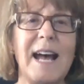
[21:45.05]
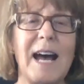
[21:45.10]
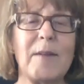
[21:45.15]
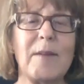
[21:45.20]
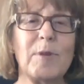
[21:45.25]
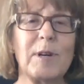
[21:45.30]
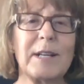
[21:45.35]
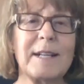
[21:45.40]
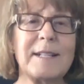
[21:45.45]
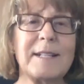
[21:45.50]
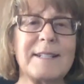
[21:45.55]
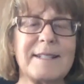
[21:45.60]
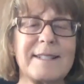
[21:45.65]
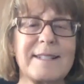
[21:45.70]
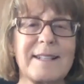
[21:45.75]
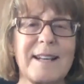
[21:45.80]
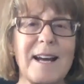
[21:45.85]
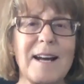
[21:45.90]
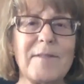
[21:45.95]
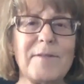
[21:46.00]
And what I
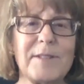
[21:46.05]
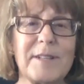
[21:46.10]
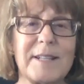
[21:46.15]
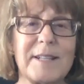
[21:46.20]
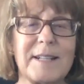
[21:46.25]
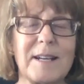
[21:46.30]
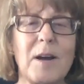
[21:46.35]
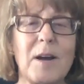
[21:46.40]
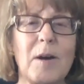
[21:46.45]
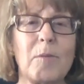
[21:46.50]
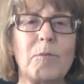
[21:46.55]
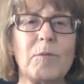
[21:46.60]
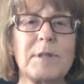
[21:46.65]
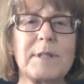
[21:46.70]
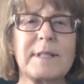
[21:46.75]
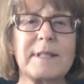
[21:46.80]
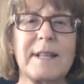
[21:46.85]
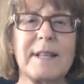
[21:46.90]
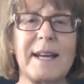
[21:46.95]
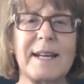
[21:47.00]
discovered
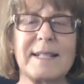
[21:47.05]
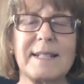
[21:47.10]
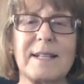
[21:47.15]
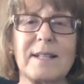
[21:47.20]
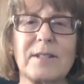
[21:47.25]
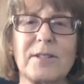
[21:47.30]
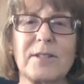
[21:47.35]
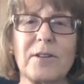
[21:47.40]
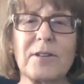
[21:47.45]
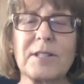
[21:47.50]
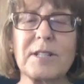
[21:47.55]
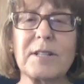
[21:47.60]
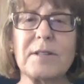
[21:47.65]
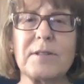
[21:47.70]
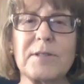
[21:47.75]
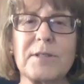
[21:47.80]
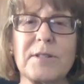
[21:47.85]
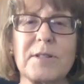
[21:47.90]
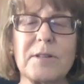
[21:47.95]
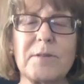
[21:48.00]
was that Dr.
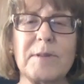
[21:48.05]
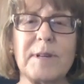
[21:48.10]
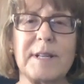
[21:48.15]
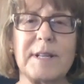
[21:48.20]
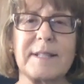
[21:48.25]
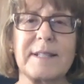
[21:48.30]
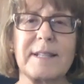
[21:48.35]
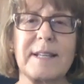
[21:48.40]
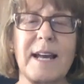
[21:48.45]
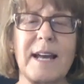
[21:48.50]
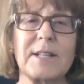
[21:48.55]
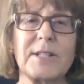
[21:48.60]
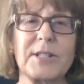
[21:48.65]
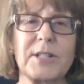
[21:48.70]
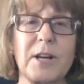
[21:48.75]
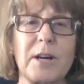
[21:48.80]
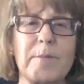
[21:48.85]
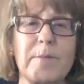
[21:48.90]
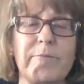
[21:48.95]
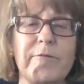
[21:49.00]
Usui's
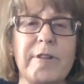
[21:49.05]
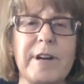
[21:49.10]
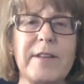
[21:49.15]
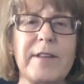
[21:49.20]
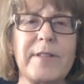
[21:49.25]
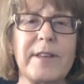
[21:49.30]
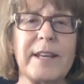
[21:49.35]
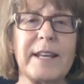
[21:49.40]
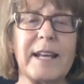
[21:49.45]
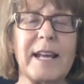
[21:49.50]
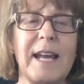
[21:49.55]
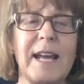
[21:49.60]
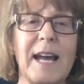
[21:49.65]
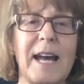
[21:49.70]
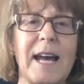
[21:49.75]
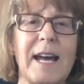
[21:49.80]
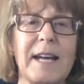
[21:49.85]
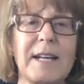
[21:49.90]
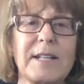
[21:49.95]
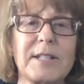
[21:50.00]
Gassho breathing
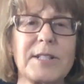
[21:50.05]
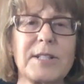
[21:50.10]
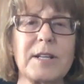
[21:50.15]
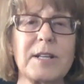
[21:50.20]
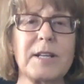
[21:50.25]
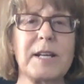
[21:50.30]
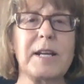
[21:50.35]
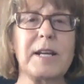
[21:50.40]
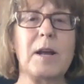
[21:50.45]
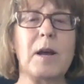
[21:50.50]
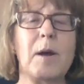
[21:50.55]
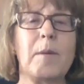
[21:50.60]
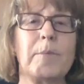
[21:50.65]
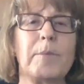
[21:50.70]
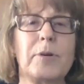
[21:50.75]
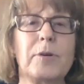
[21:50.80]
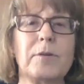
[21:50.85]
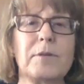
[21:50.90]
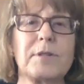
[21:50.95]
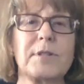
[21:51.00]
actually
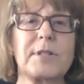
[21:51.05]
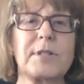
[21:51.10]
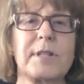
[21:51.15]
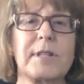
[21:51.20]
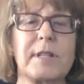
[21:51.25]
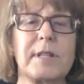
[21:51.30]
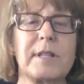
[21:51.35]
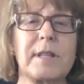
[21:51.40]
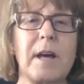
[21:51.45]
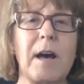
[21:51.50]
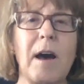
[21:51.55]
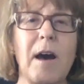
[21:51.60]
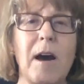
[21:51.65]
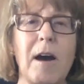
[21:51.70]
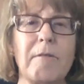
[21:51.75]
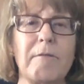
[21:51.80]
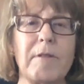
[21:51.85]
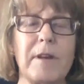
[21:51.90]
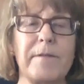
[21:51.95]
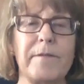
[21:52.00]
puts the
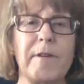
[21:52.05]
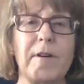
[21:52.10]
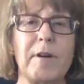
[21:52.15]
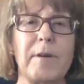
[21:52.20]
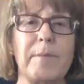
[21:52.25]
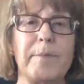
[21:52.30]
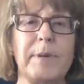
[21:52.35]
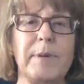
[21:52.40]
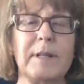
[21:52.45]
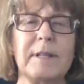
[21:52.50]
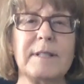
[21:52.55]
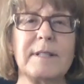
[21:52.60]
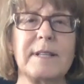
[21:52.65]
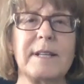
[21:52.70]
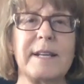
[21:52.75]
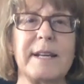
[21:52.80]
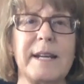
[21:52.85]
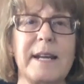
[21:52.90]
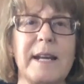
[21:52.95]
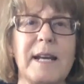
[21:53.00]
heart rate
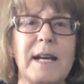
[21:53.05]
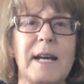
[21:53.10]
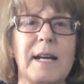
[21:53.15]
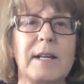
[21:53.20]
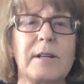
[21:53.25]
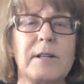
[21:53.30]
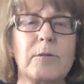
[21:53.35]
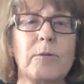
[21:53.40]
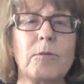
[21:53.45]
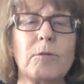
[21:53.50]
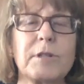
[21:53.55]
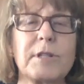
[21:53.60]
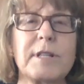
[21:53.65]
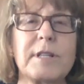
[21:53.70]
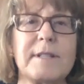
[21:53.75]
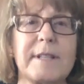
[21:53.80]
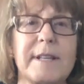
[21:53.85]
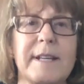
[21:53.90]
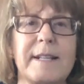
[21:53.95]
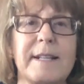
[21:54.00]
variability,
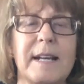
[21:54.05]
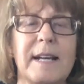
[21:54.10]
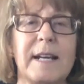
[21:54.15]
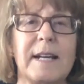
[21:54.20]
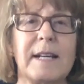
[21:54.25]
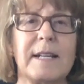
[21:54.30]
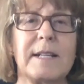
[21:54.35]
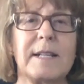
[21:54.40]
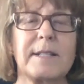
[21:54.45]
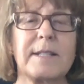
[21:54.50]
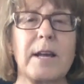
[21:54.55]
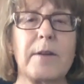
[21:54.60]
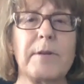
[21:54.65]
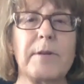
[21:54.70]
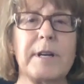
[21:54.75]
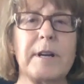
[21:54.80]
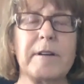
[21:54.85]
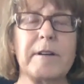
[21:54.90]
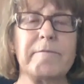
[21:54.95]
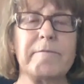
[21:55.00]
alters it, so
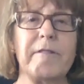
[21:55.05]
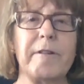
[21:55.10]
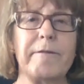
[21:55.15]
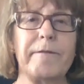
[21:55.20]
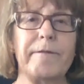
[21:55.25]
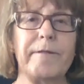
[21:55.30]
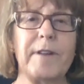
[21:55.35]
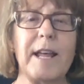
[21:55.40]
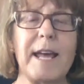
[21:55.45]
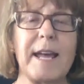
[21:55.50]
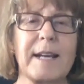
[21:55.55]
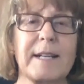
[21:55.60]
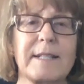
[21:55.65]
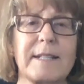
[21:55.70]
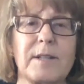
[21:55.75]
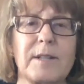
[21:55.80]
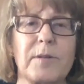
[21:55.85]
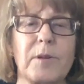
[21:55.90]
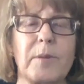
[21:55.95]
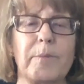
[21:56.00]
it reflects
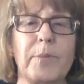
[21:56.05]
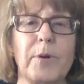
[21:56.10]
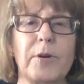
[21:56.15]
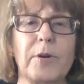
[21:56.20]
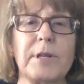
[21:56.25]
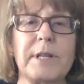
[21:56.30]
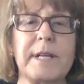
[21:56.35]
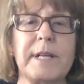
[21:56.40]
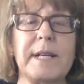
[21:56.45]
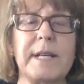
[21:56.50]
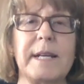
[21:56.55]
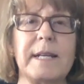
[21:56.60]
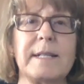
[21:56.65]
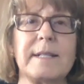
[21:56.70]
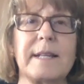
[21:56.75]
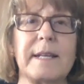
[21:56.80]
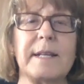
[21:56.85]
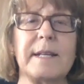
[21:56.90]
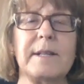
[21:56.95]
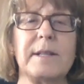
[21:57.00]
that the body
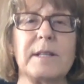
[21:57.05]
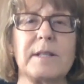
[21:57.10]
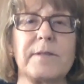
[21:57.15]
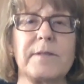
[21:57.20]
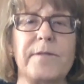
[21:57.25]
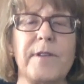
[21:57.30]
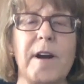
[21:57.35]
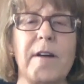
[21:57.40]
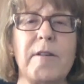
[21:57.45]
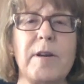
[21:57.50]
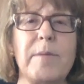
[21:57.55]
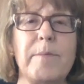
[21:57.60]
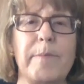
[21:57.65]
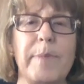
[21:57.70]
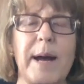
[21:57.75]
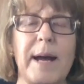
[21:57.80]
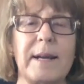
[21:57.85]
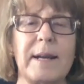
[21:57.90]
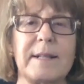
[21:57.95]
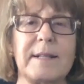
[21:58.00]
is in this very
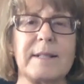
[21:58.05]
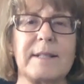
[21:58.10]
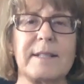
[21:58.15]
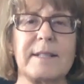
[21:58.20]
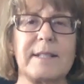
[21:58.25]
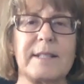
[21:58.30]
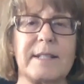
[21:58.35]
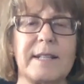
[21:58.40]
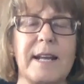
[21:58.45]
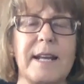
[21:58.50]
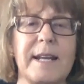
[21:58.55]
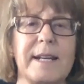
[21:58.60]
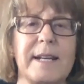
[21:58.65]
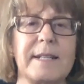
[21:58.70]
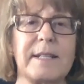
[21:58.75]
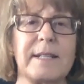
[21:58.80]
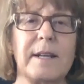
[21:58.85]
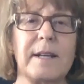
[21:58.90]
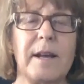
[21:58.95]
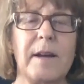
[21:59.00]
balanced
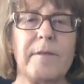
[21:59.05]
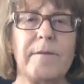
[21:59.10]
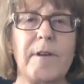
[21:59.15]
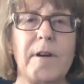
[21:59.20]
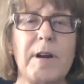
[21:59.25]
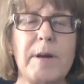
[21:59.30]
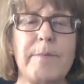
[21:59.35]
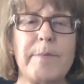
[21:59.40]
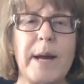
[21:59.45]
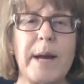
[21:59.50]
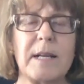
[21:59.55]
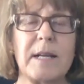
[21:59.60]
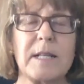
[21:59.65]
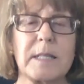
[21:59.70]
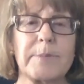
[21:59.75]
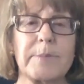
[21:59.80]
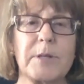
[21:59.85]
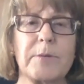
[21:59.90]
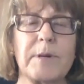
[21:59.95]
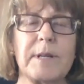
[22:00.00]
state, very
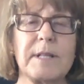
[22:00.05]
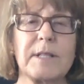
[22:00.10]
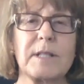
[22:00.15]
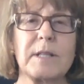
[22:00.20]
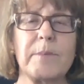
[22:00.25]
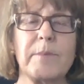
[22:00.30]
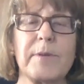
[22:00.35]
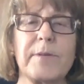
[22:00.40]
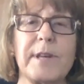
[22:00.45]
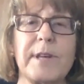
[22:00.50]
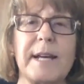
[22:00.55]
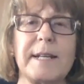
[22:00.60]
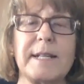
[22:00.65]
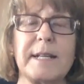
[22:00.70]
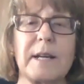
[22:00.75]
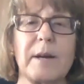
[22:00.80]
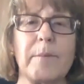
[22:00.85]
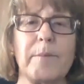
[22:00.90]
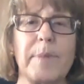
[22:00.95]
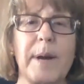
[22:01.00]
balanced between
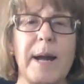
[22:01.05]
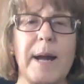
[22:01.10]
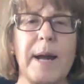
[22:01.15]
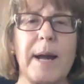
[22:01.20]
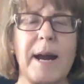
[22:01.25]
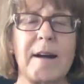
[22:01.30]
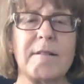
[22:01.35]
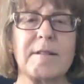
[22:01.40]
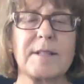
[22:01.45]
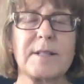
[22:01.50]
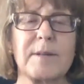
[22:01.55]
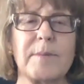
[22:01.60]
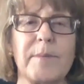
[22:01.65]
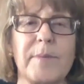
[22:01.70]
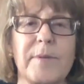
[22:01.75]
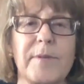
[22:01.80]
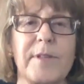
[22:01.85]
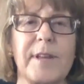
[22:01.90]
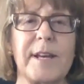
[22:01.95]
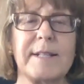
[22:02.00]
sympathetic and
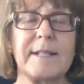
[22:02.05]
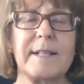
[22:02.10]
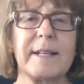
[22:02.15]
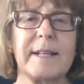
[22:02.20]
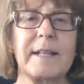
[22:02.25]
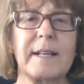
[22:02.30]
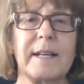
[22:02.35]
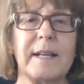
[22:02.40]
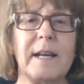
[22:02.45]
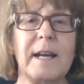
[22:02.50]
parasympathetic.